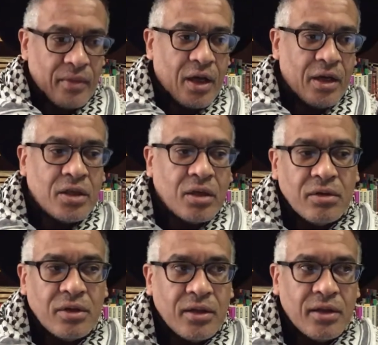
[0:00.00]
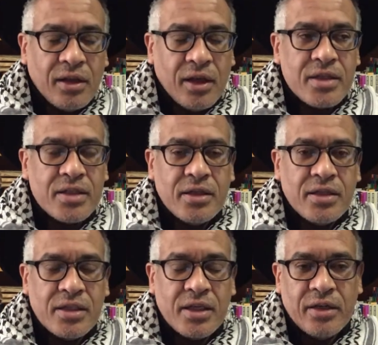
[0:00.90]
I don't think that that is
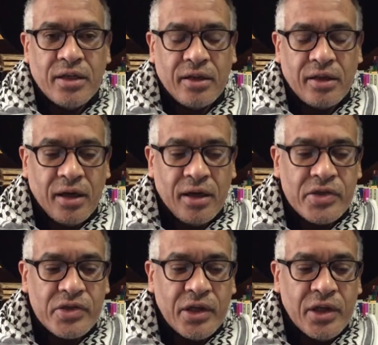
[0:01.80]
necessarily the case.